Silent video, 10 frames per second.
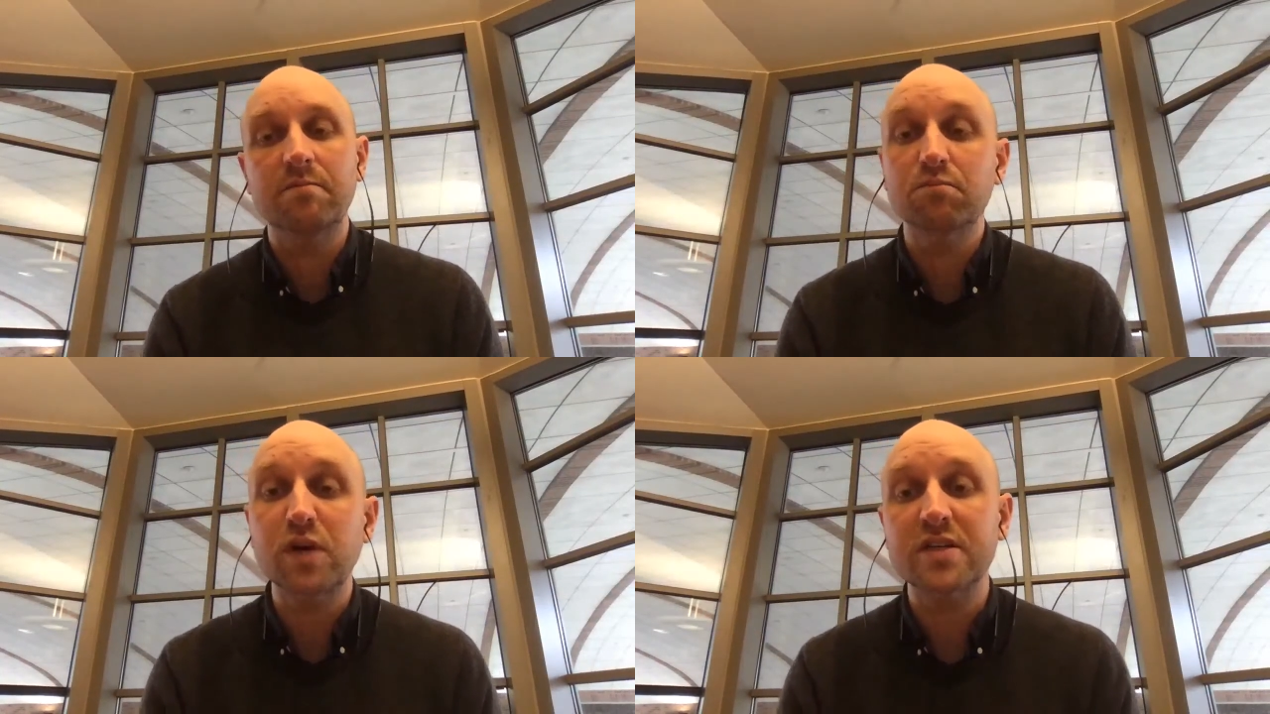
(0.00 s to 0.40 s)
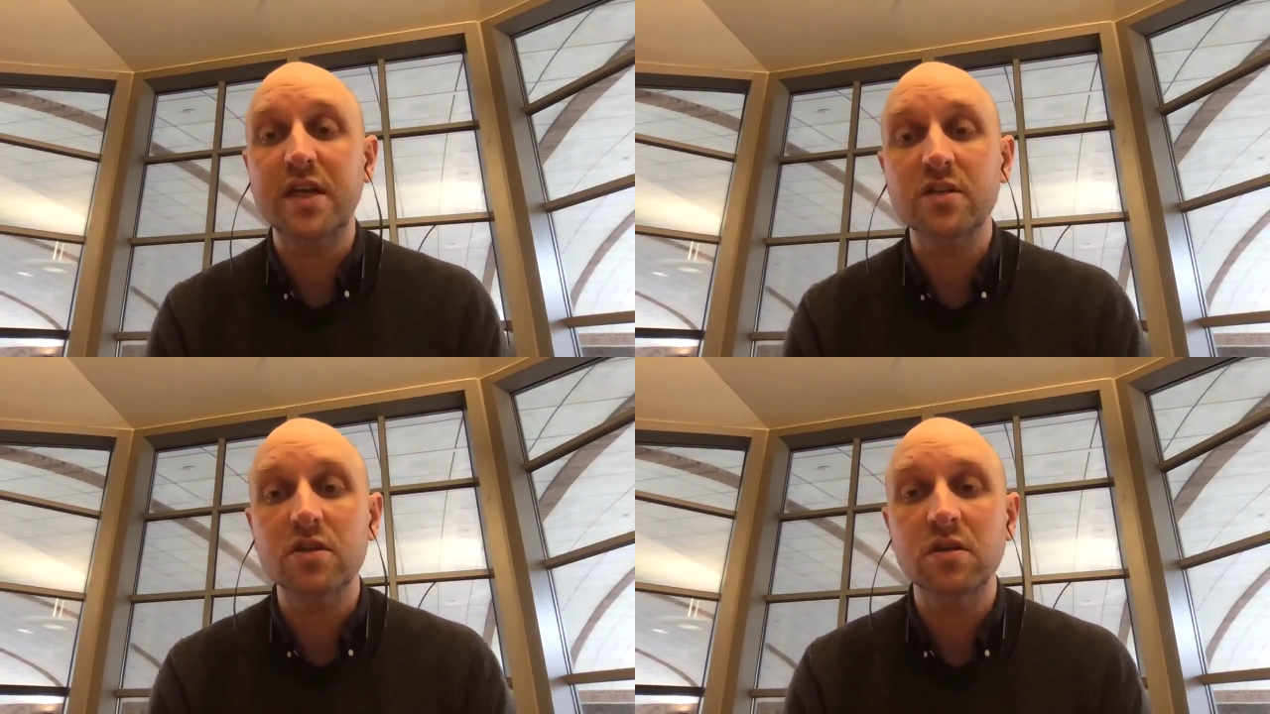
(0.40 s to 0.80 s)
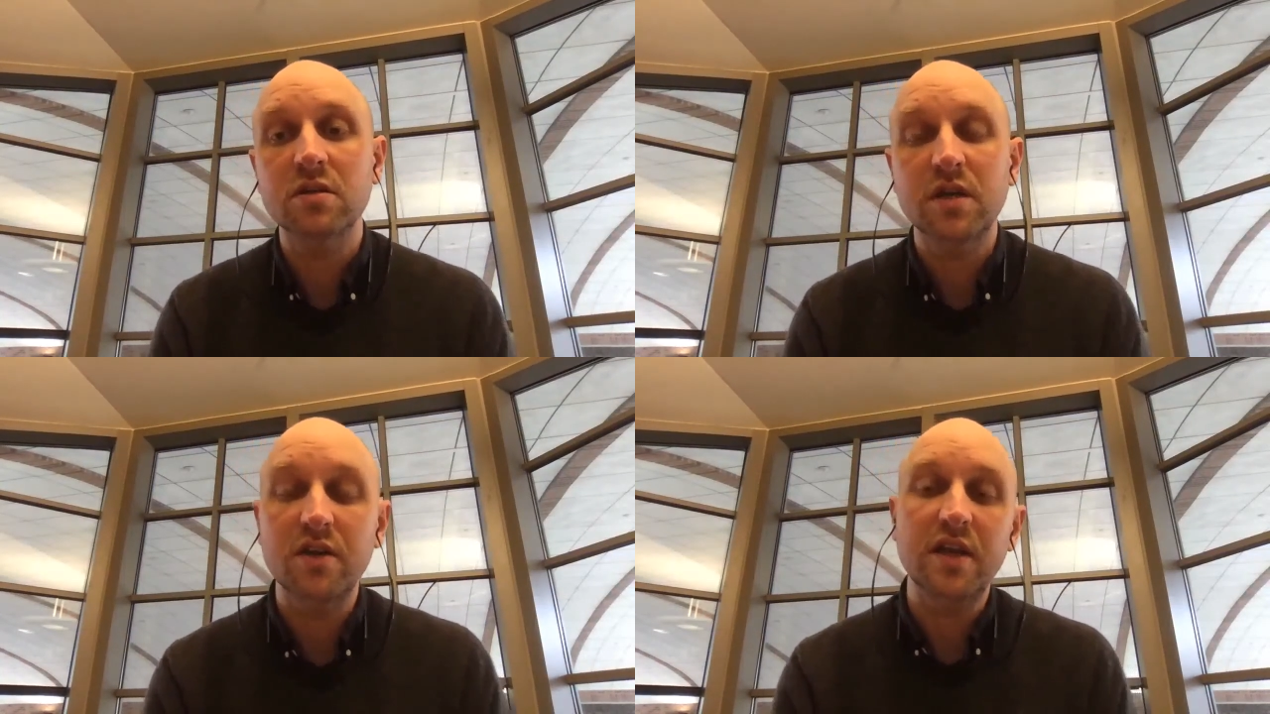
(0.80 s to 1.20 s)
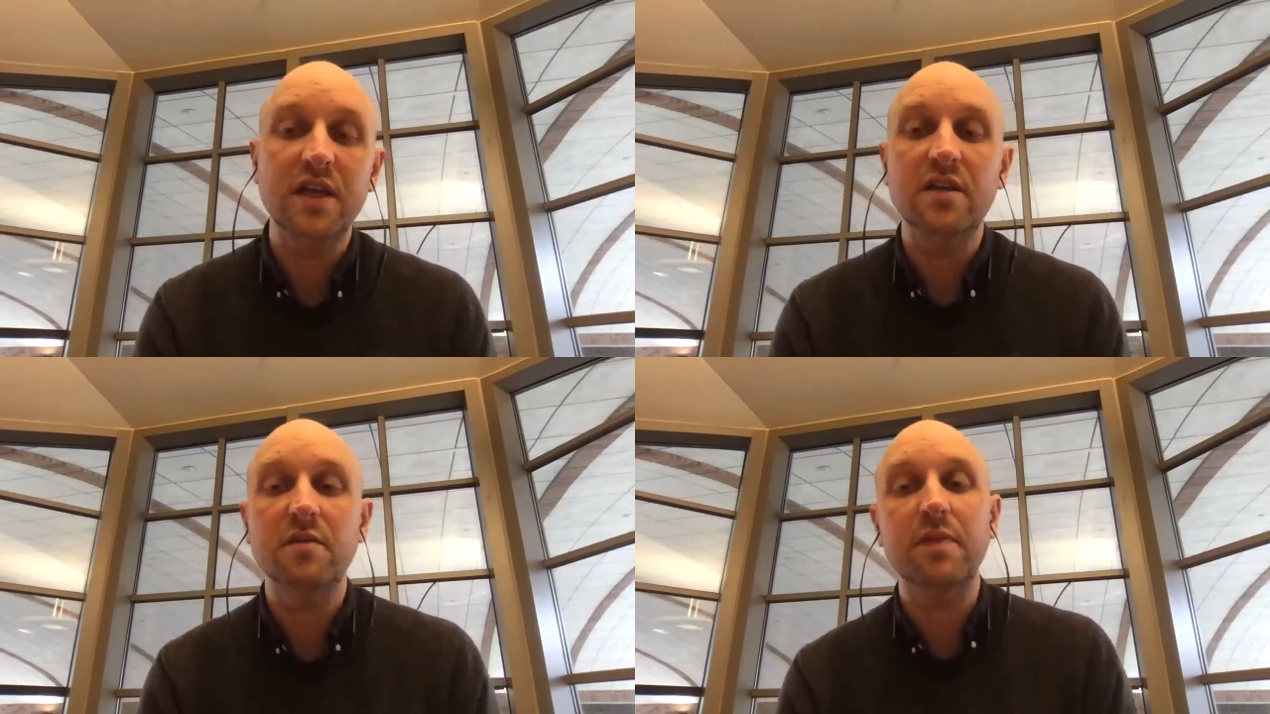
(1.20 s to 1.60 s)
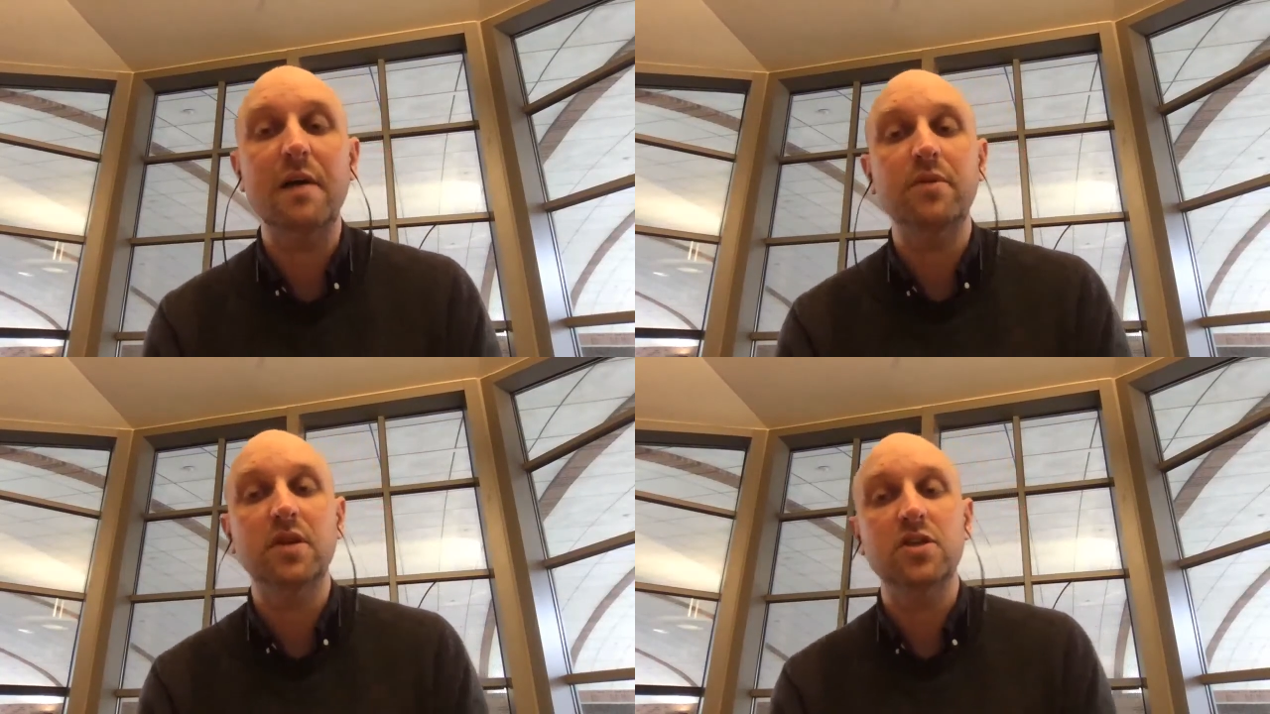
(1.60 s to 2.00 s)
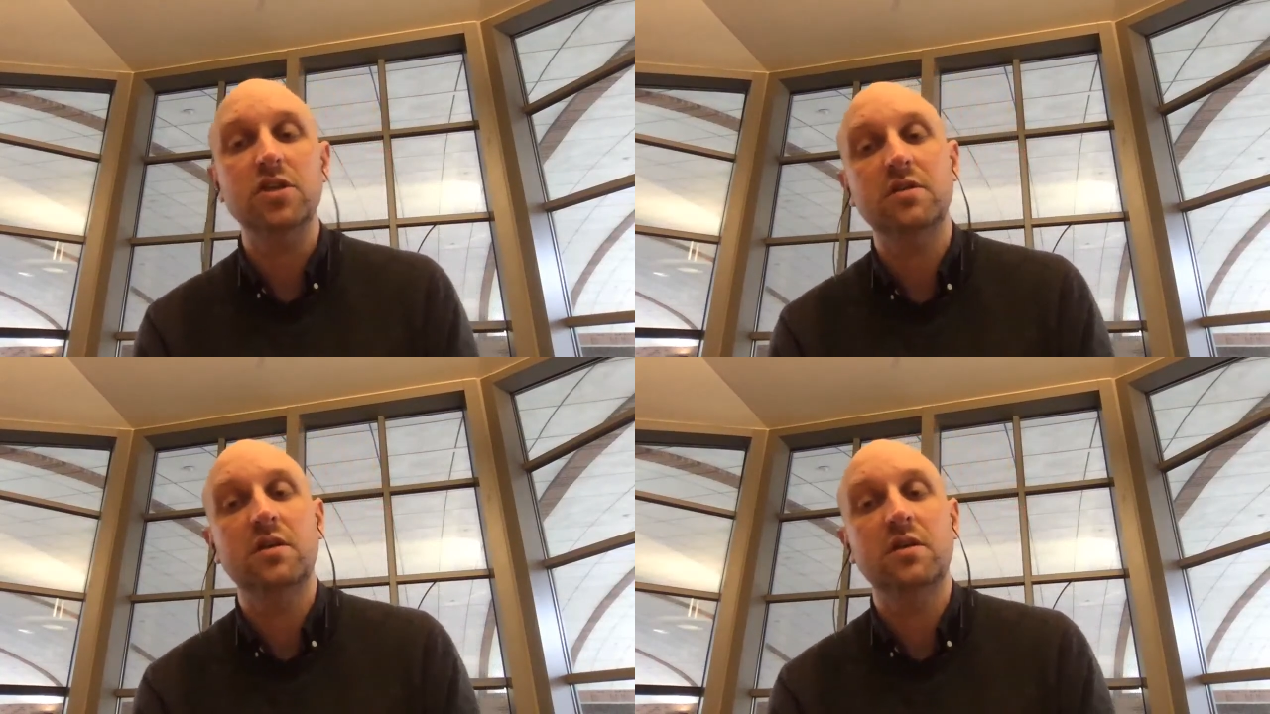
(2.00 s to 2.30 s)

breast cancer in the Indian population.